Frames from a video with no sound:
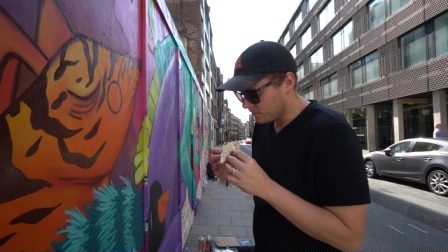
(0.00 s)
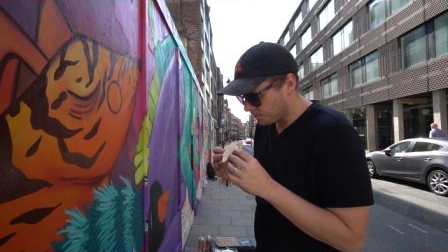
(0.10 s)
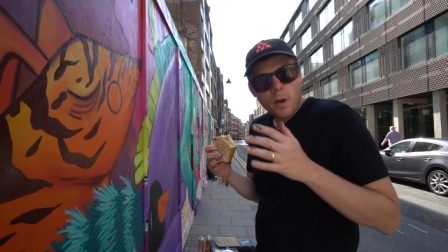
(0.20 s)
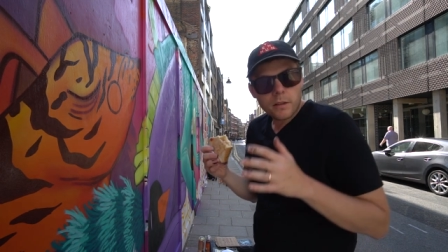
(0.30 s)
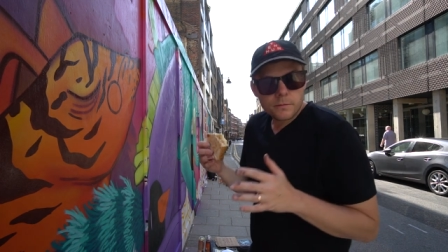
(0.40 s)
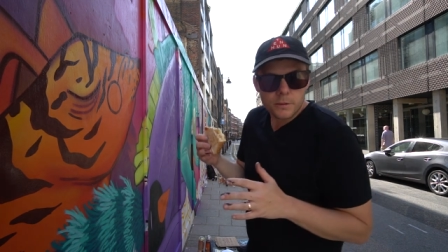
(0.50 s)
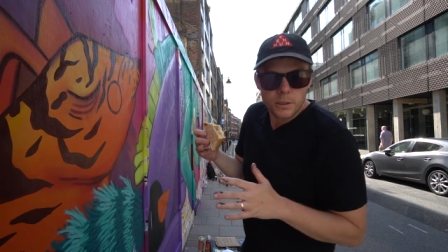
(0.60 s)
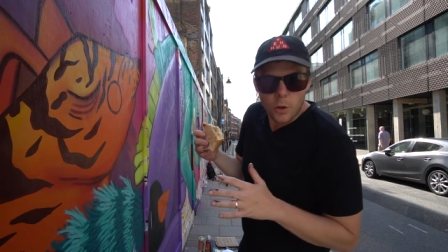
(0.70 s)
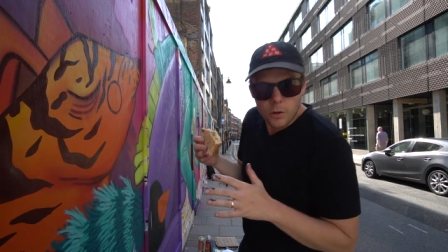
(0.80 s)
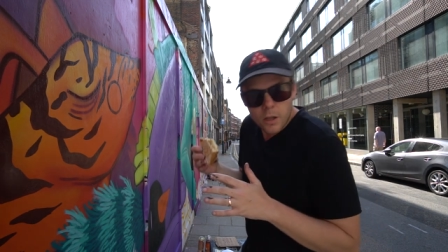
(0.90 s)
But it's
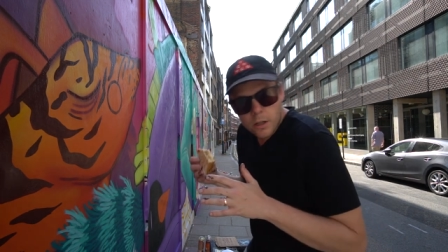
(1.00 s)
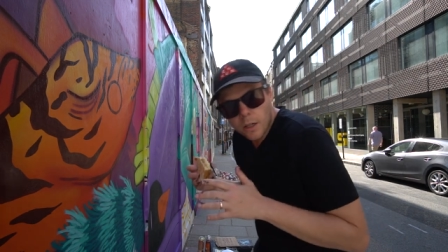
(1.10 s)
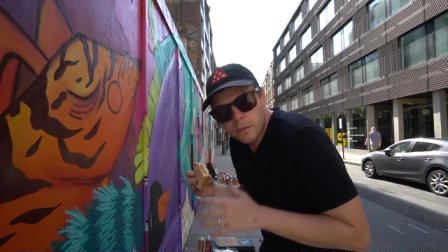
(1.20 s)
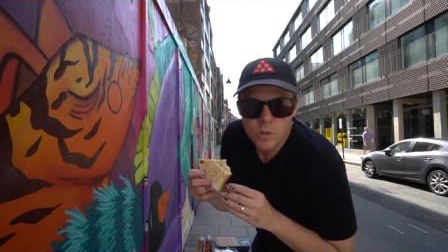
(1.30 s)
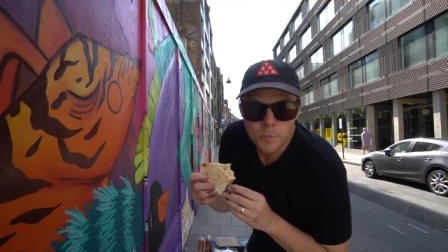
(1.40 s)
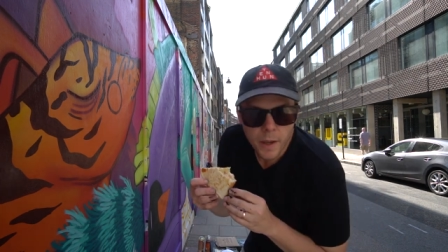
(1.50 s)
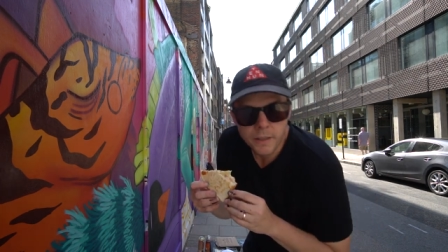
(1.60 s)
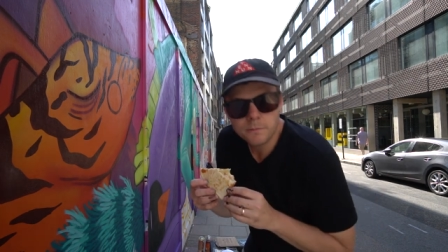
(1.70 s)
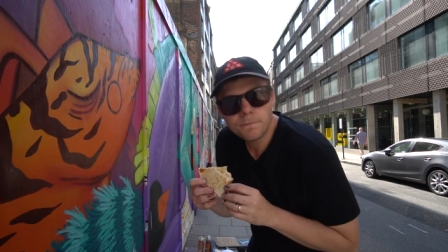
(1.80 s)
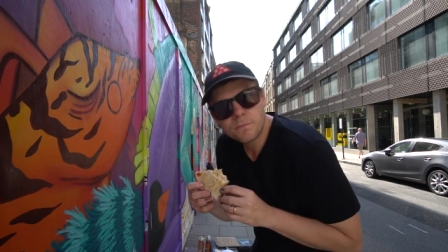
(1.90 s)
going along good. Just
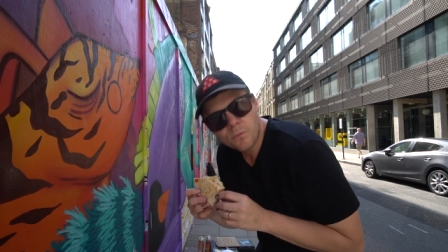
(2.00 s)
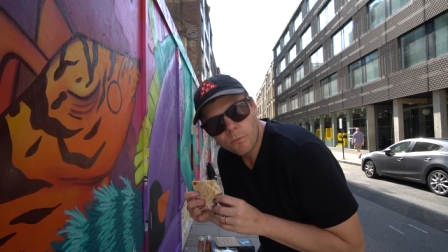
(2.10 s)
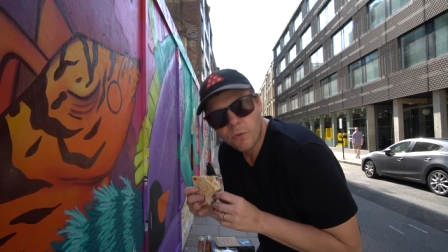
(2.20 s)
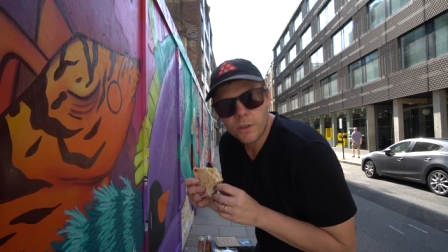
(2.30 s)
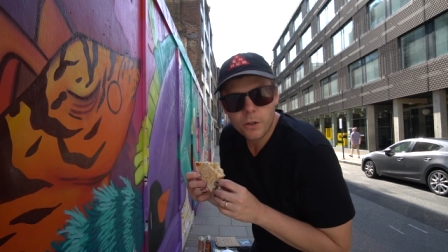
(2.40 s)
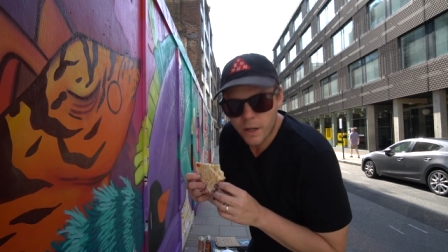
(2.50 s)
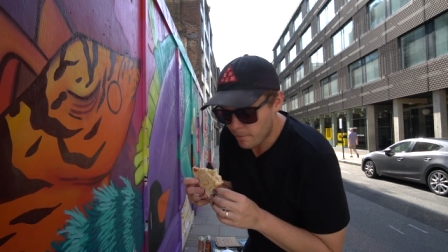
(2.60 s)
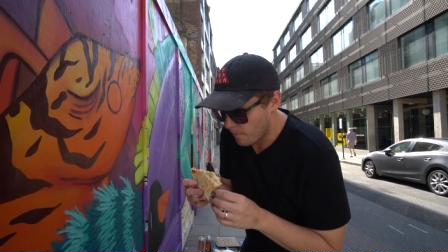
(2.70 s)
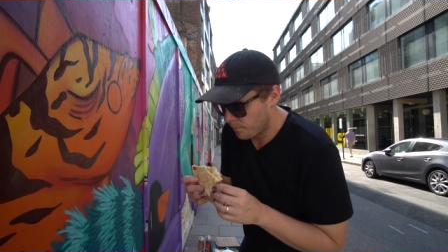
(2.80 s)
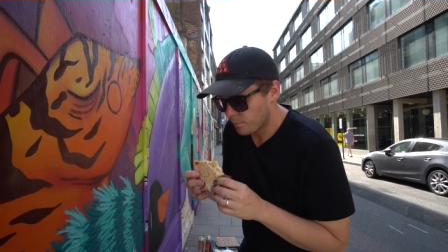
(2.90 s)
painting, feeling great,
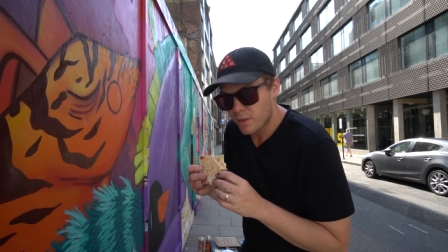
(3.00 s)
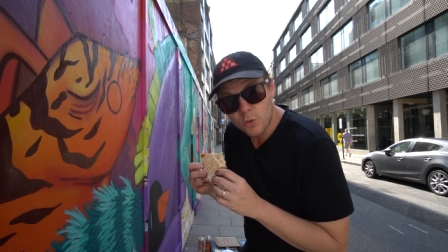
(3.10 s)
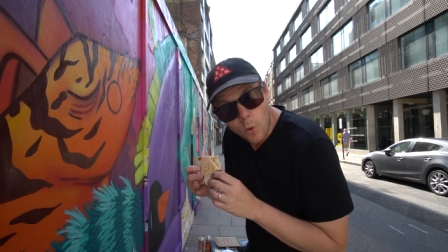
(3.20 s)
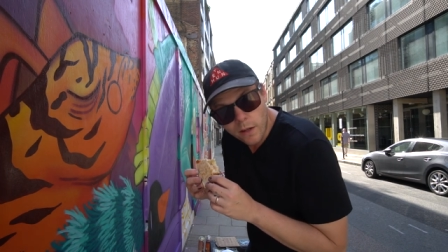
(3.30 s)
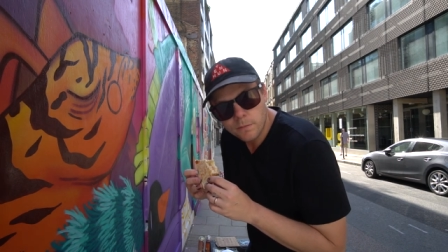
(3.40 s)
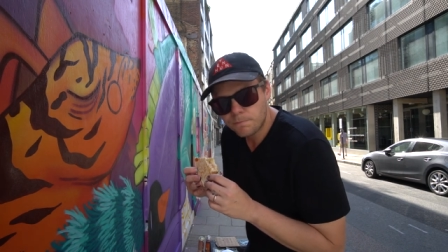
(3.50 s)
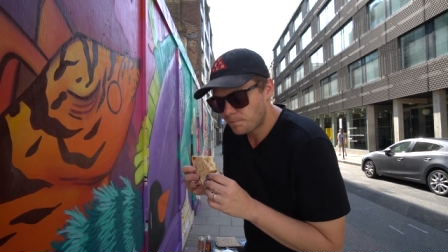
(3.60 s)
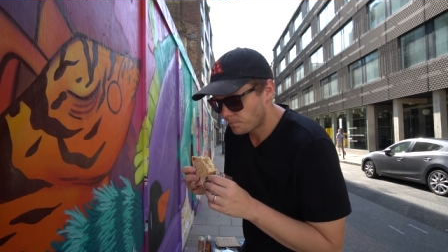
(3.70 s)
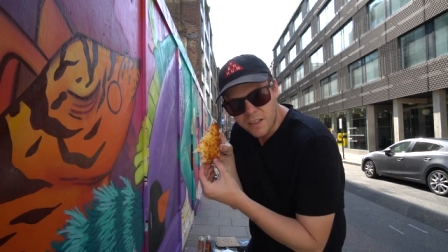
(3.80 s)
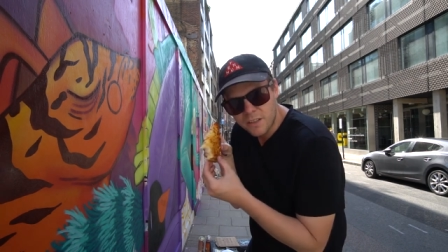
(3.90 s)
sweating,
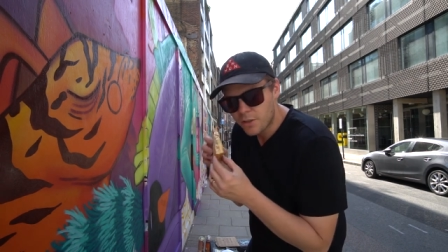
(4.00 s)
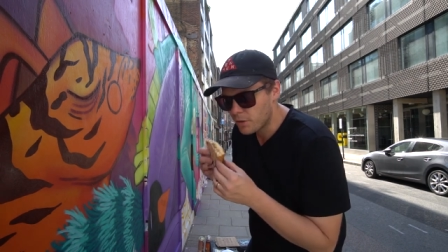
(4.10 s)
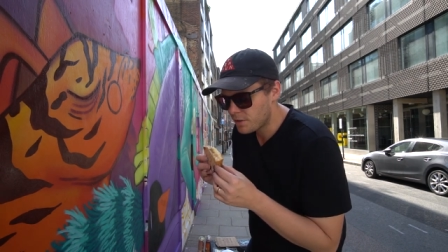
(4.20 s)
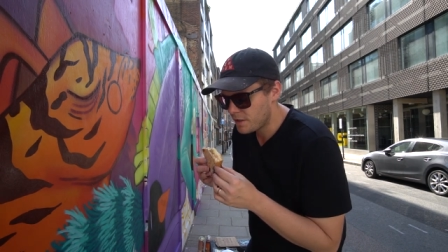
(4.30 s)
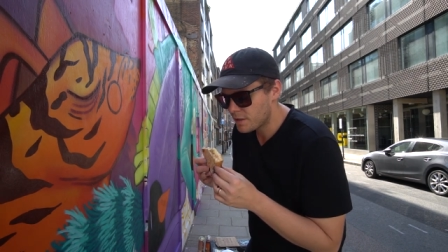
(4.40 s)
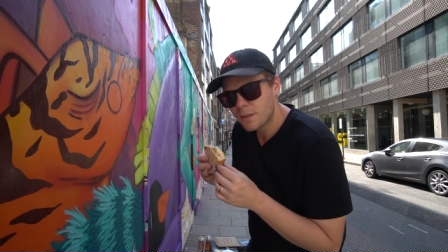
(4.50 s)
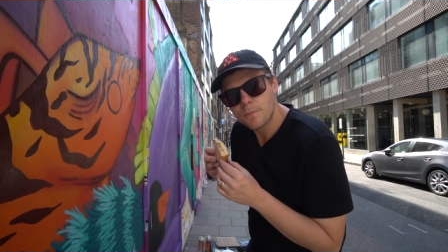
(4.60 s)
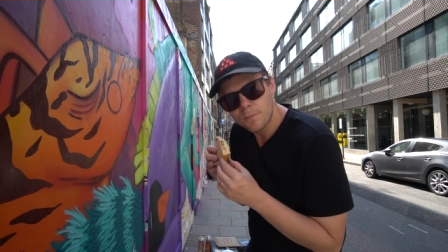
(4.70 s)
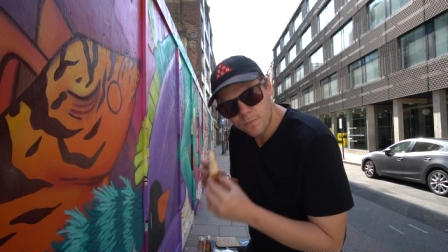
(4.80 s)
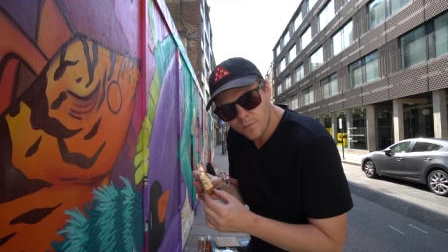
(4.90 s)
eating toasties.
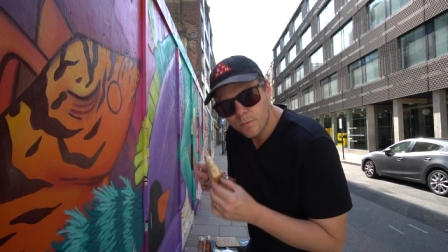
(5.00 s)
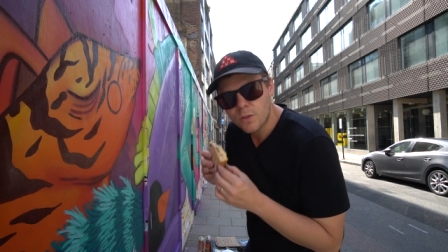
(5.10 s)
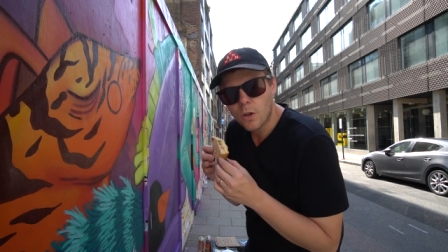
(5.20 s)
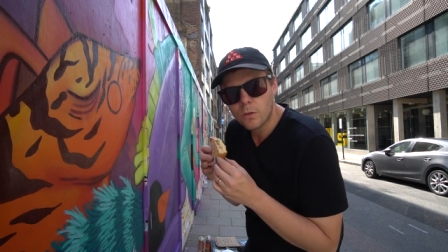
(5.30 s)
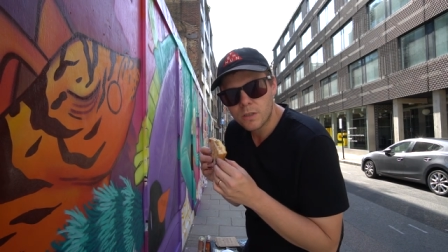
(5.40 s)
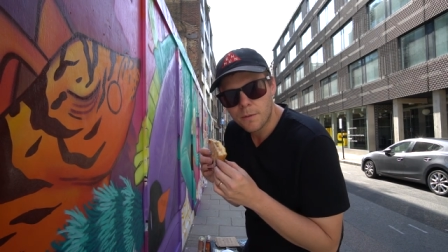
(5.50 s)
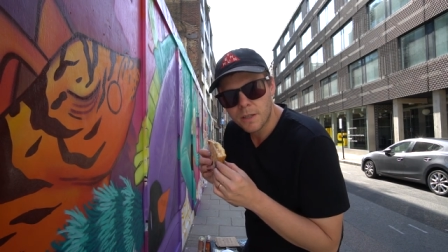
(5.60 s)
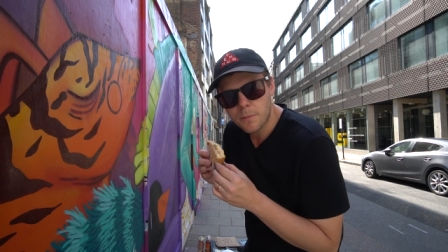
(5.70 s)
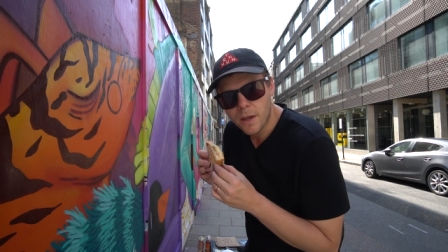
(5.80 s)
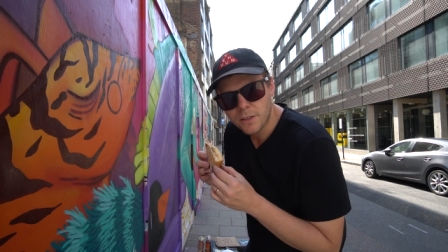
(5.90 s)
So time to
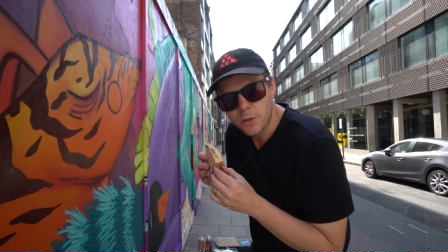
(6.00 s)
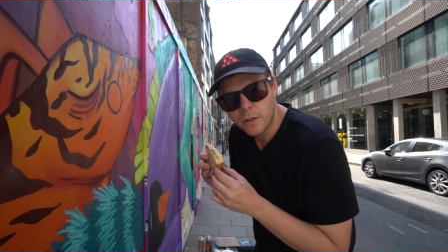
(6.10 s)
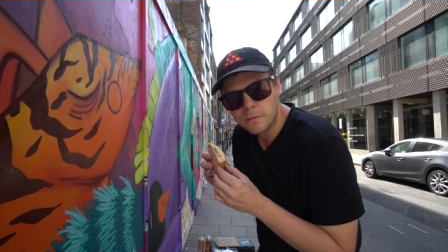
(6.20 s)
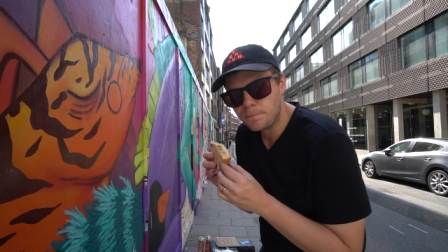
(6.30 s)
get back to it.